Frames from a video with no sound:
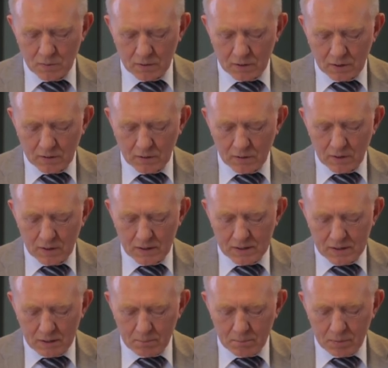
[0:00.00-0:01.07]
what they call
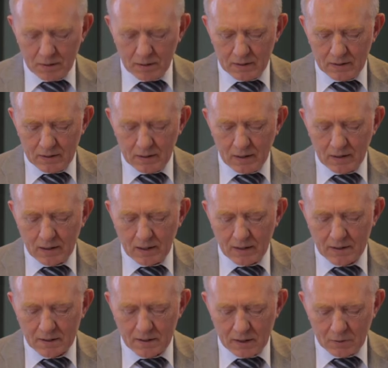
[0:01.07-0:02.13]
simple
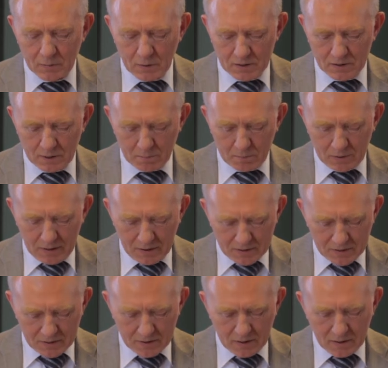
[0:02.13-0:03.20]
DNA sequence
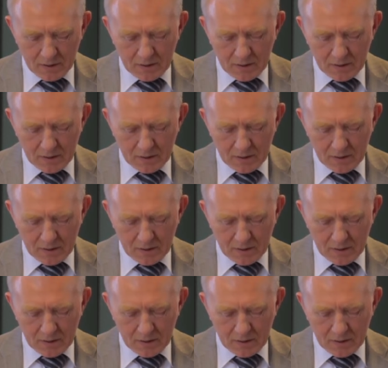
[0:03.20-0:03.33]
repeats